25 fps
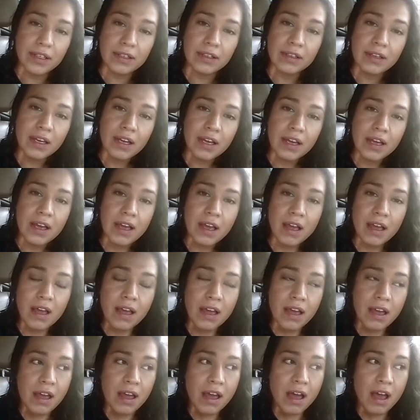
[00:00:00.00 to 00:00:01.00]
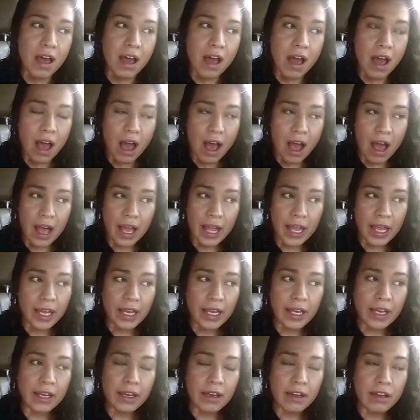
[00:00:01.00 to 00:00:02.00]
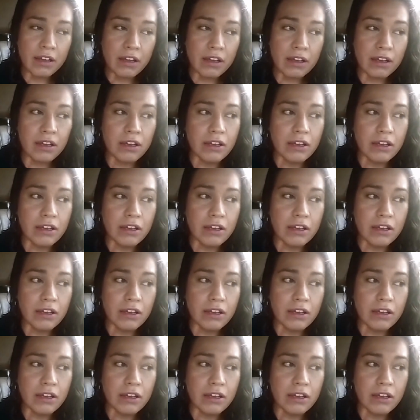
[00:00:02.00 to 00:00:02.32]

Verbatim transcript: And I